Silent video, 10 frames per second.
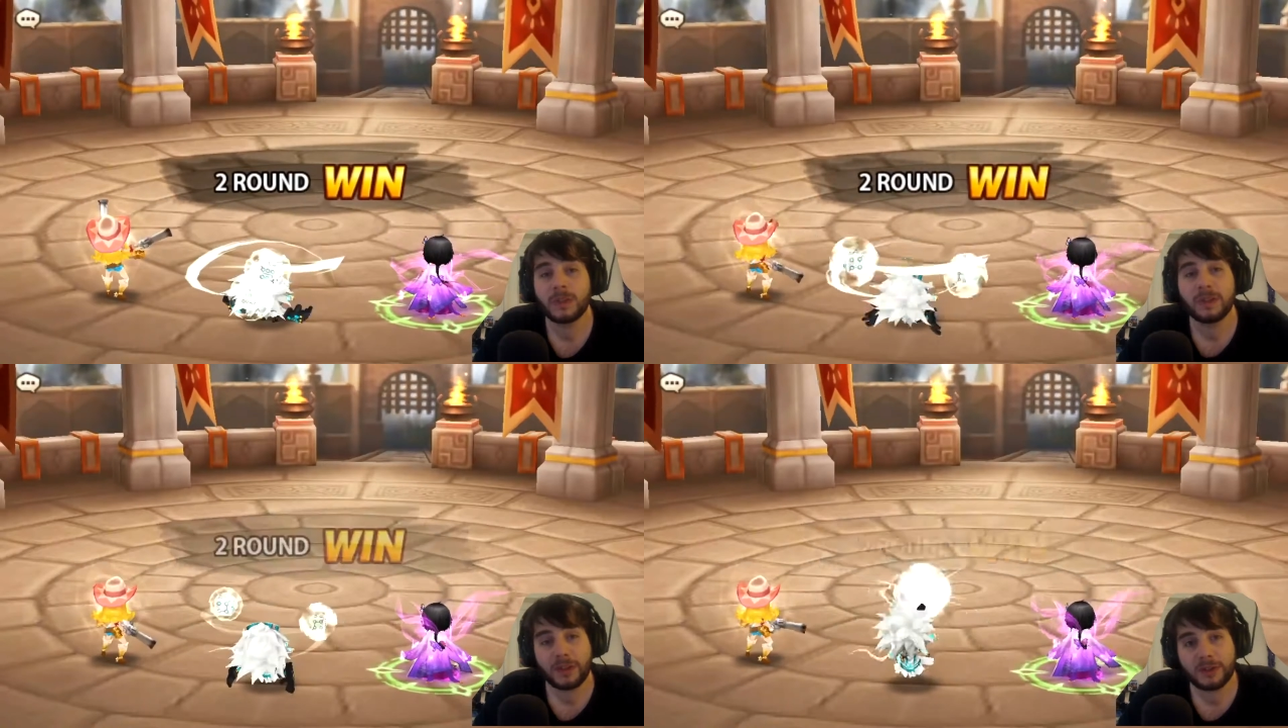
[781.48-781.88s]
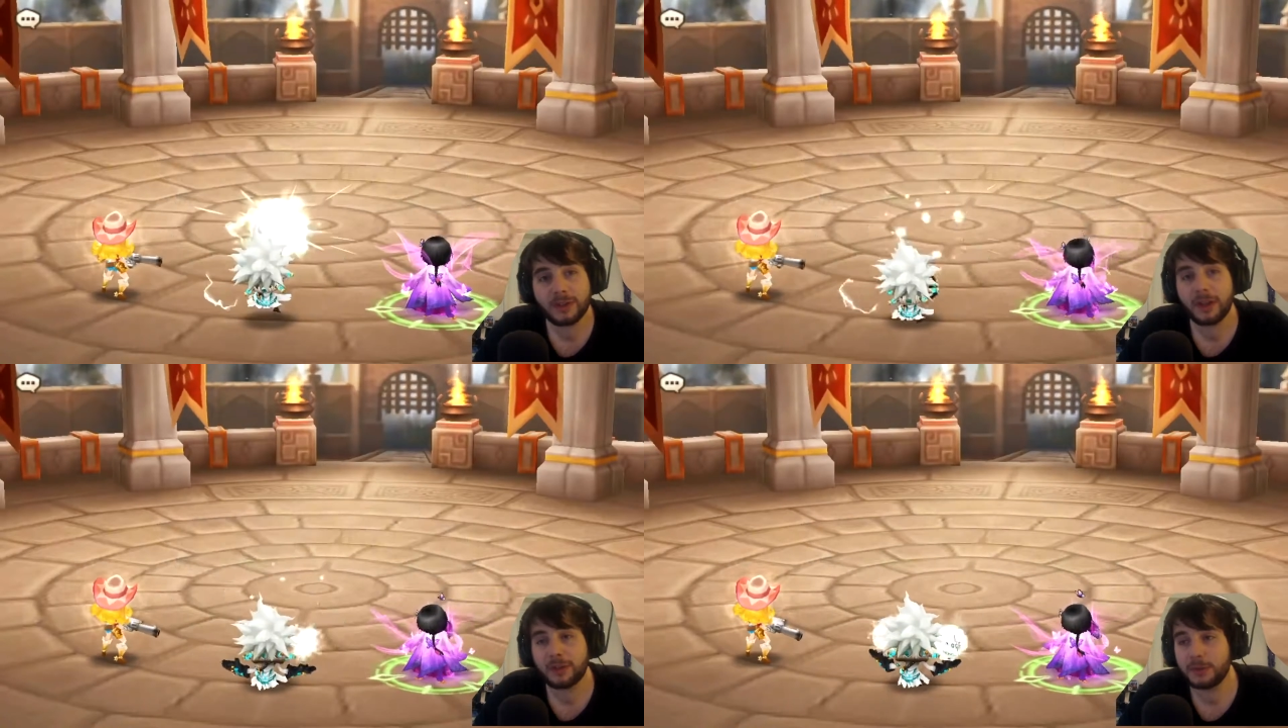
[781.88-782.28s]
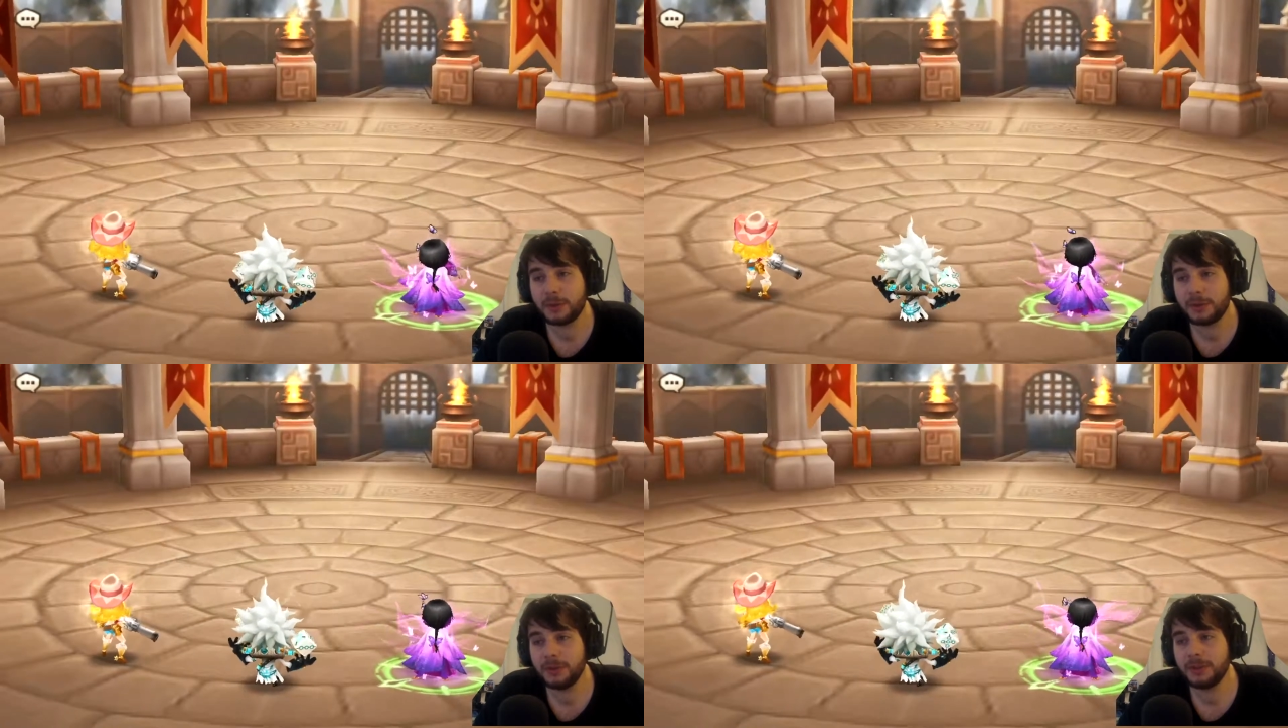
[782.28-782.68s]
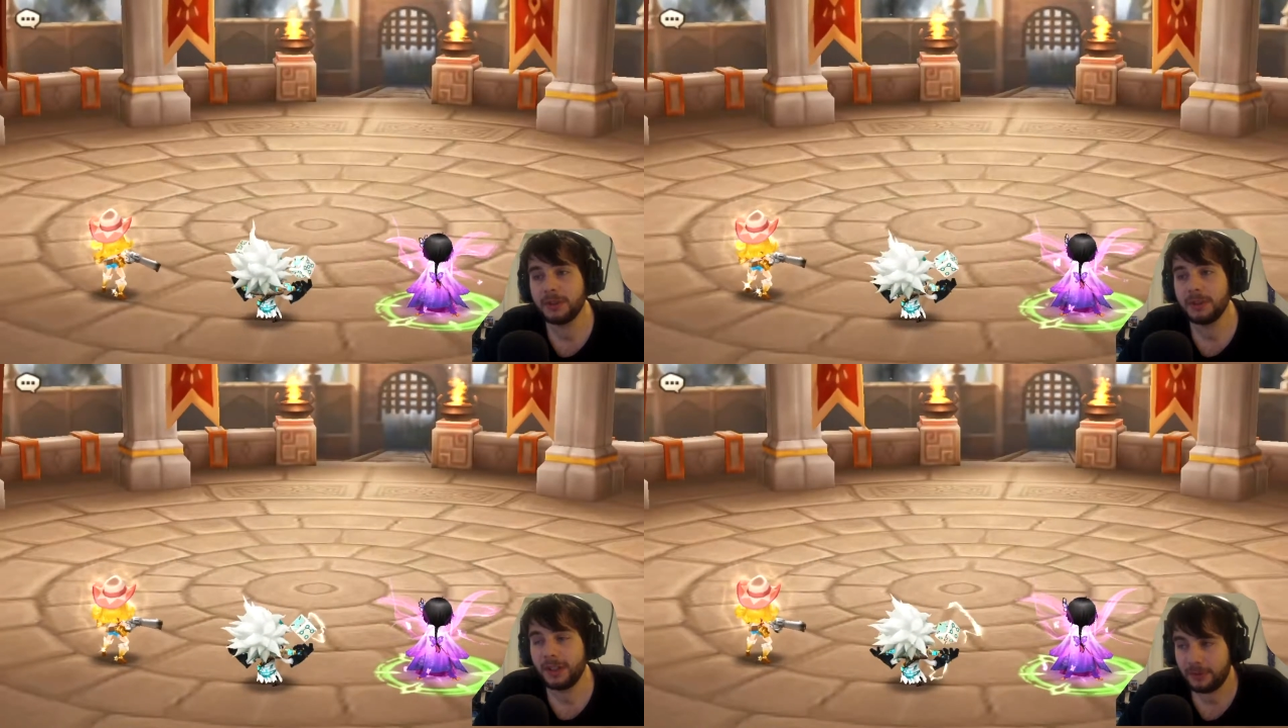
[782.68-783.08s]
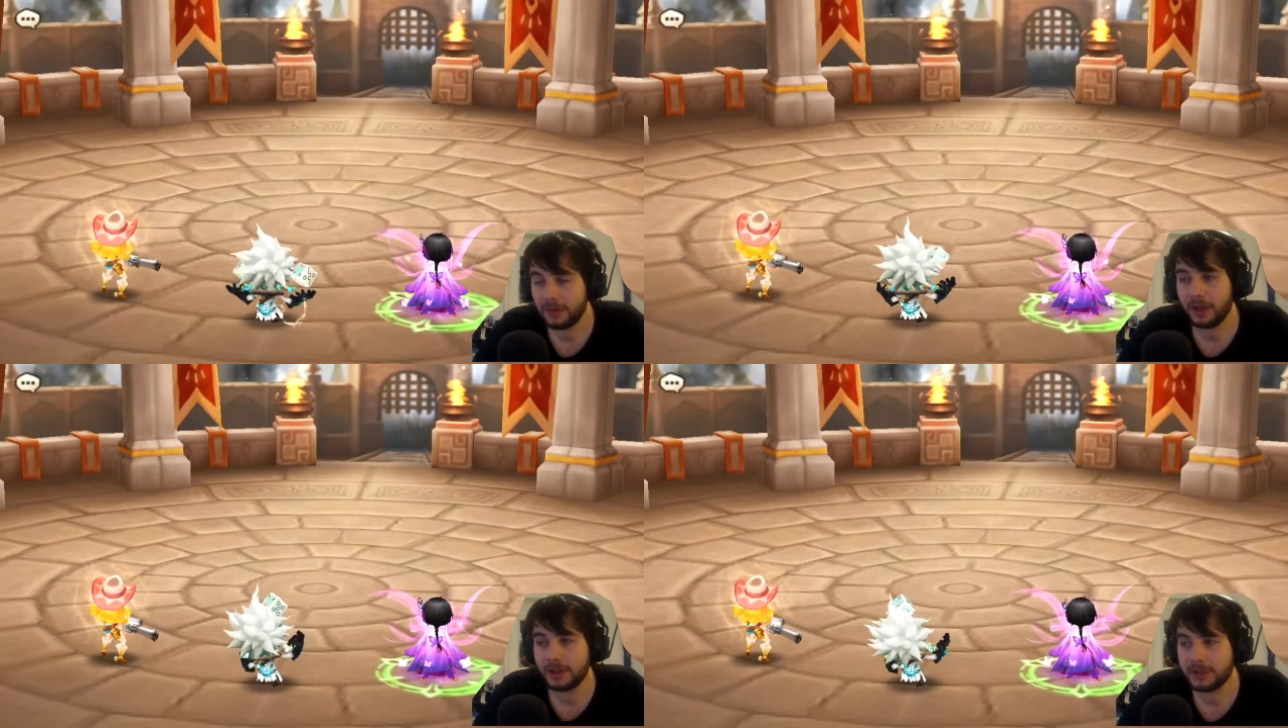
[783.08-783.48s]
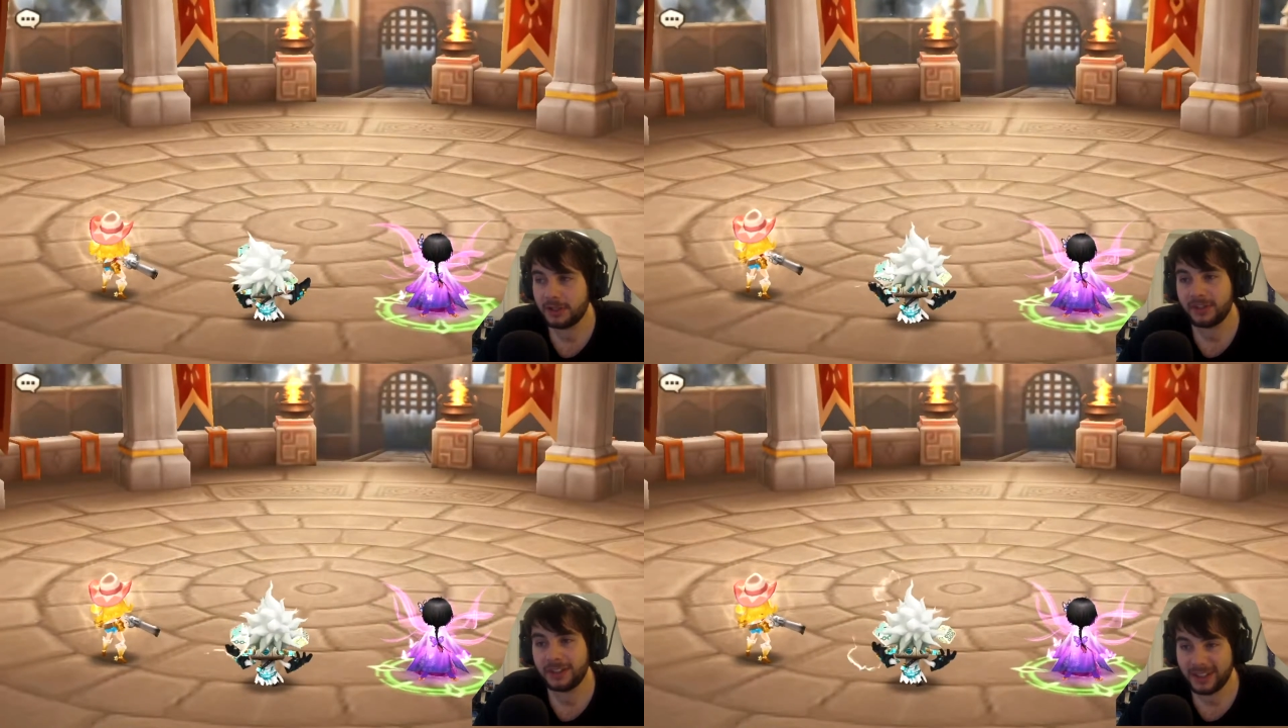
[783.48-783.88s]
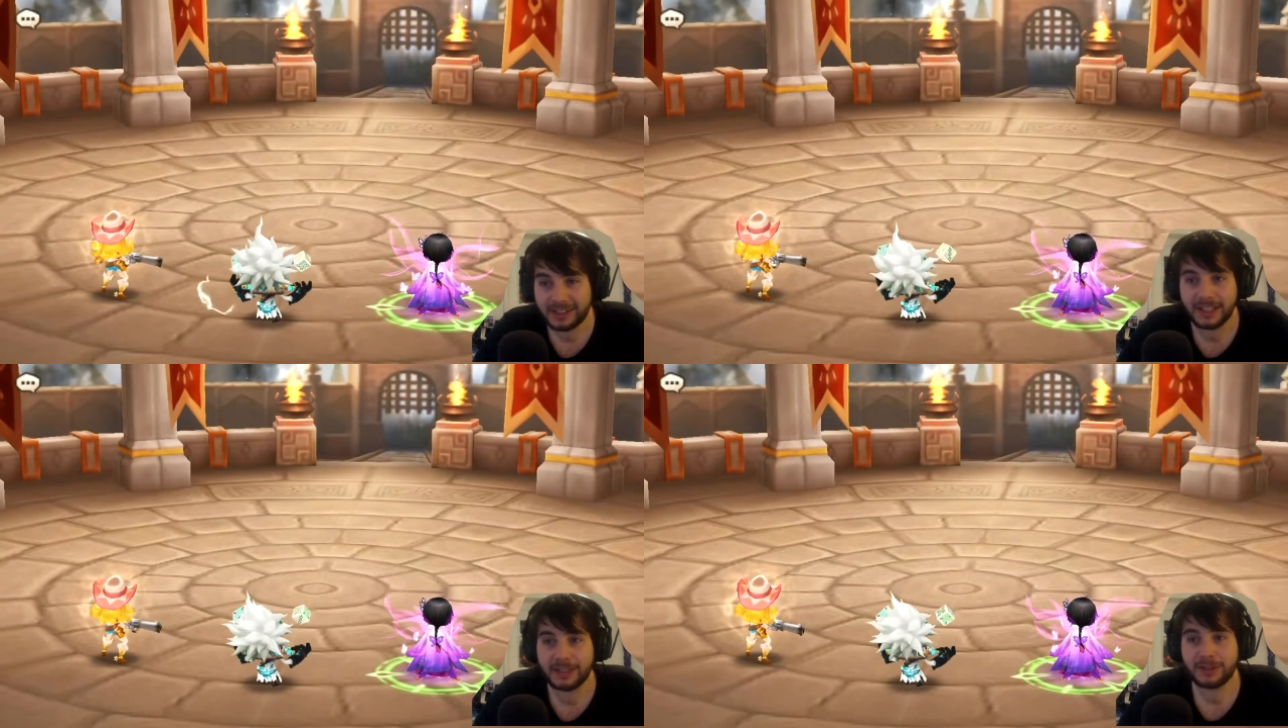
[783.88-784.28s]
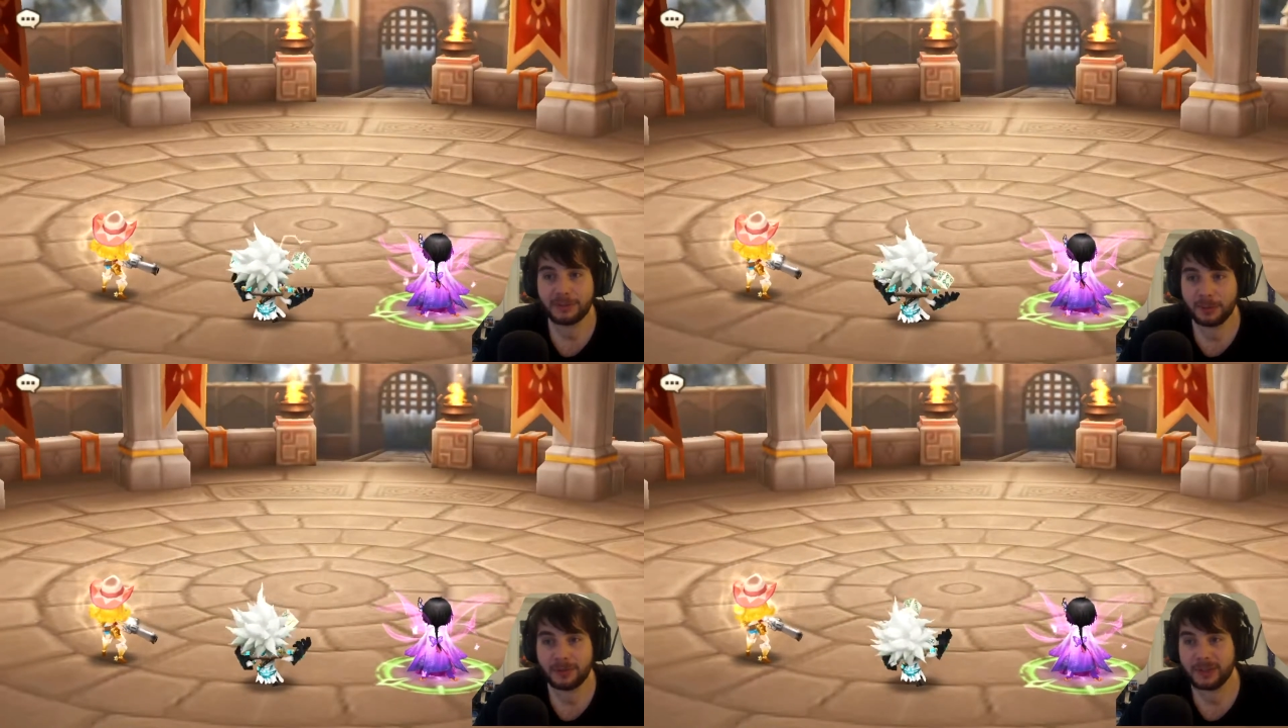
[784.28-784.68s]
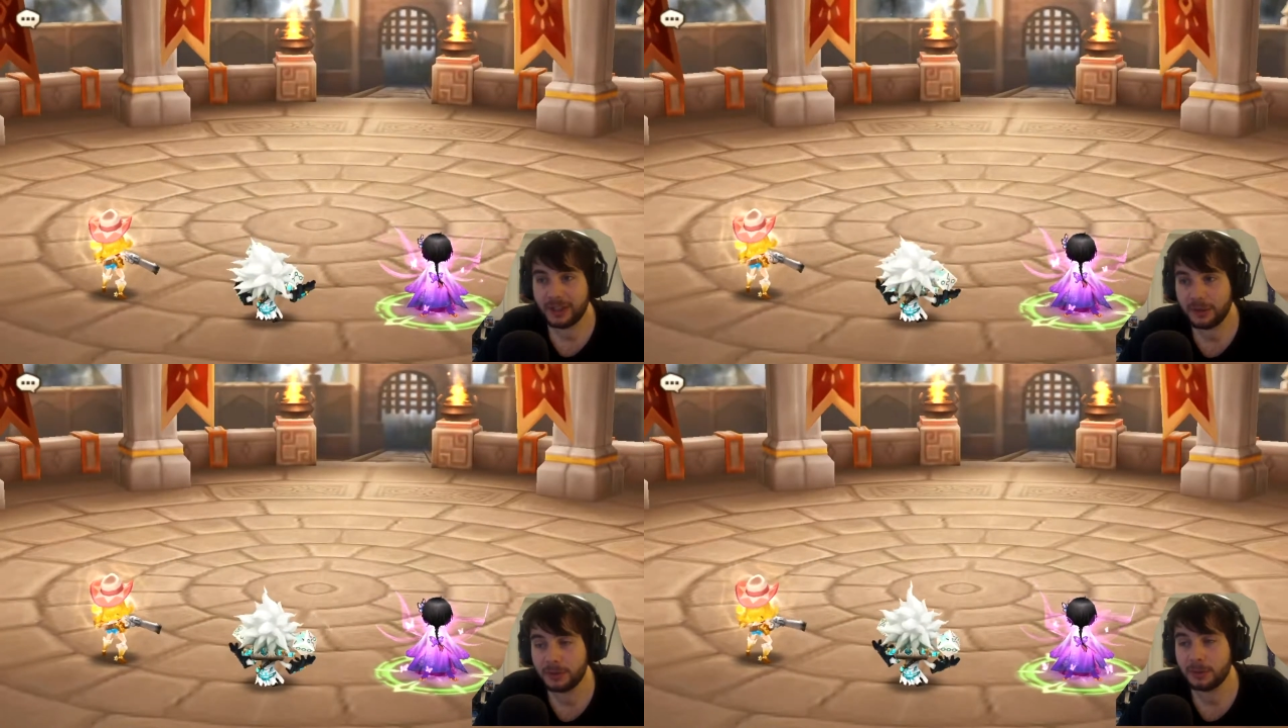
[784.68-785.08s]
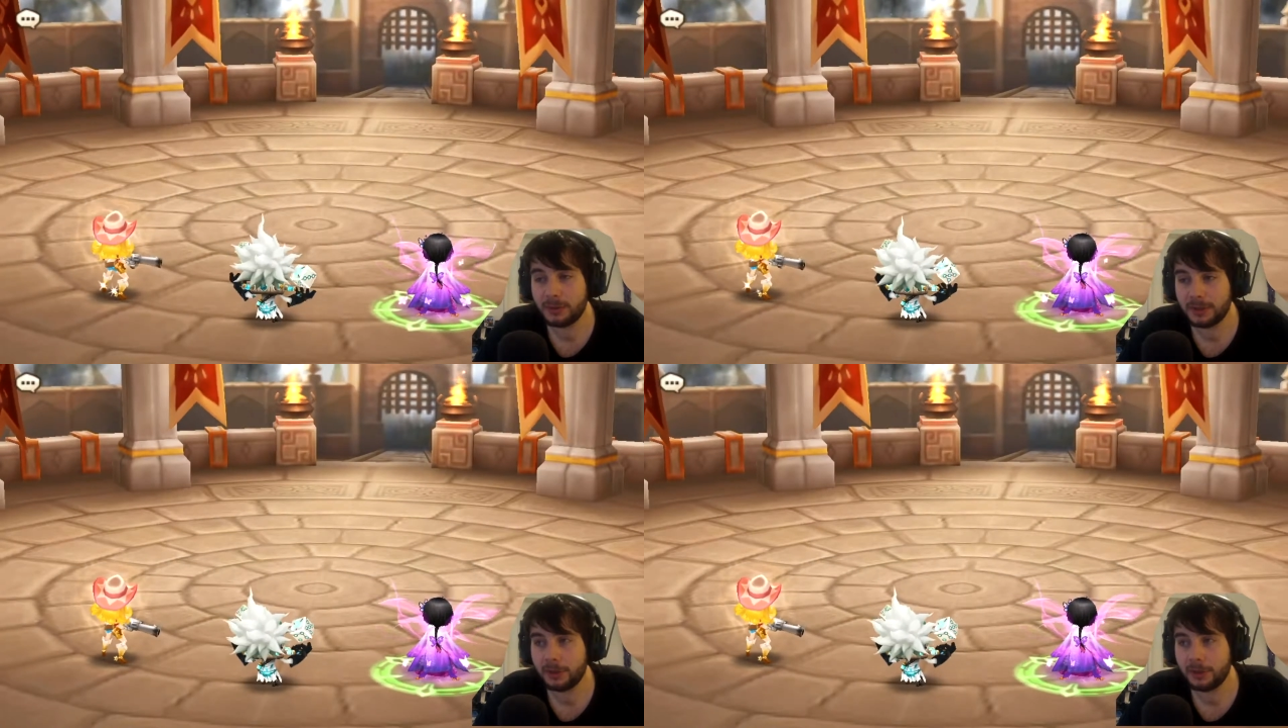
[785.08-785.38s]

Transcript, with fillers: Thank you guys for watching. If you guys have any ideas of what videos you want me to